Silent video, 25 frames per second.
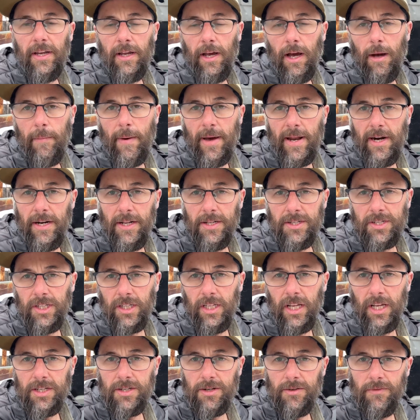I made an
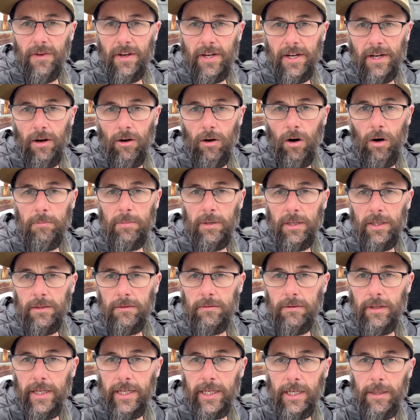installation video. I'll put a
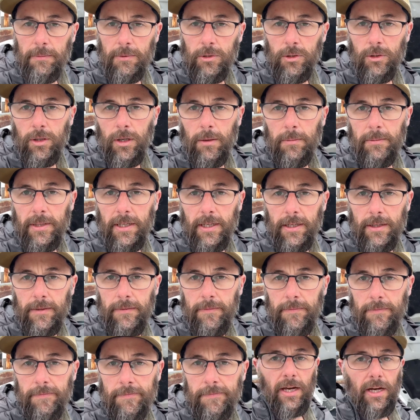link up to it up here.
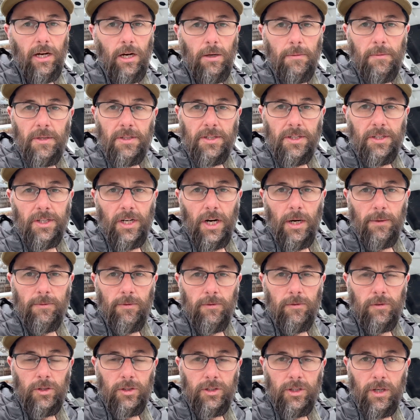I hope this is
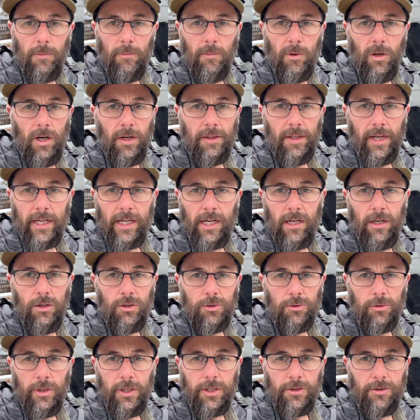helpful for someone. That
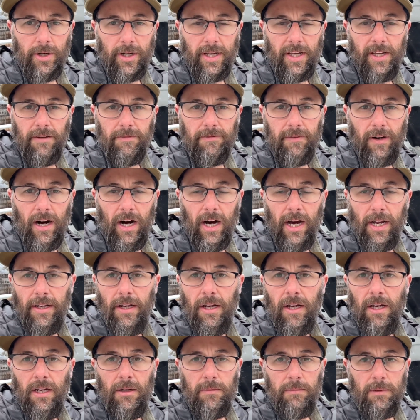code's really tricky to find.
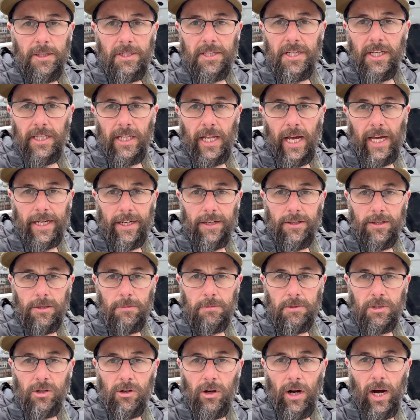Please hit like and
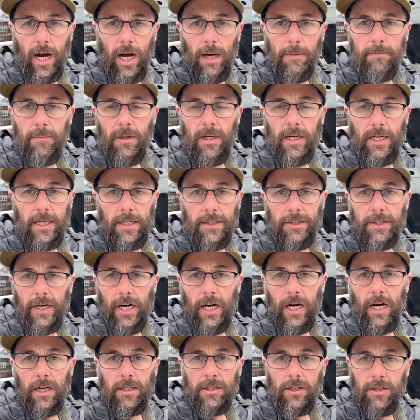subscribe, and
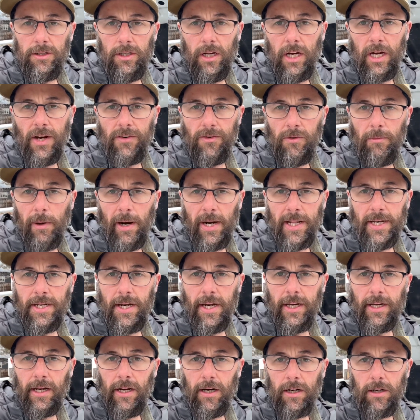good luck, everybody.
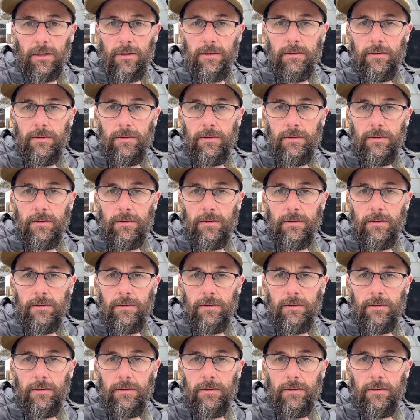Take care.